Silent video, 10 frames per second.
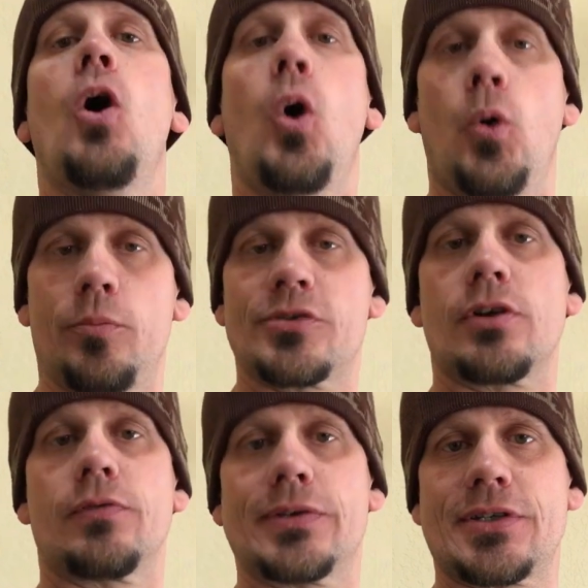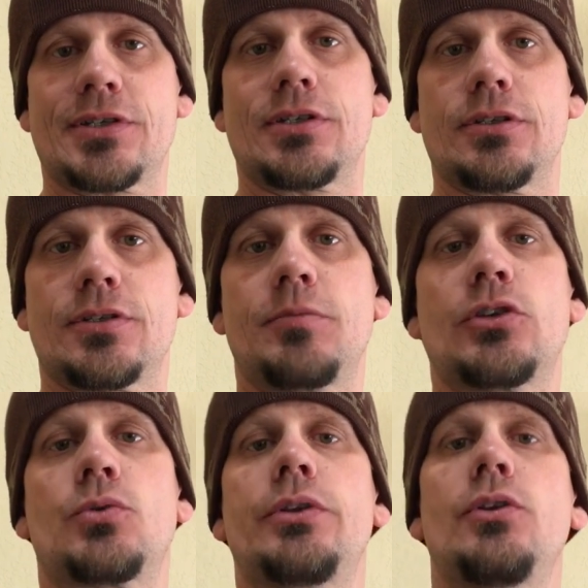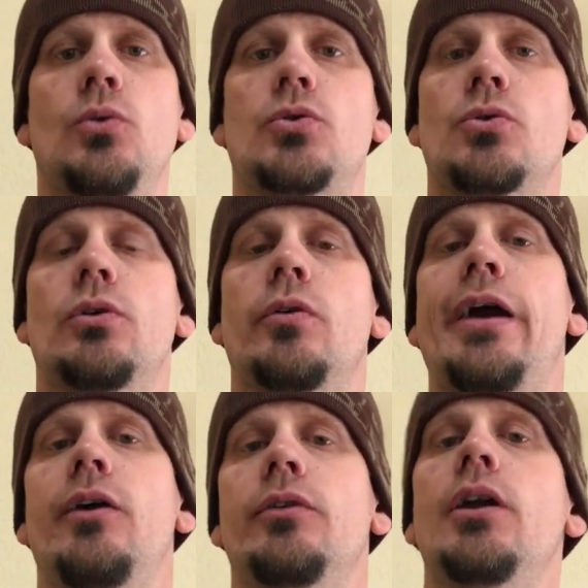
ohms of resistance between the neutral and ground.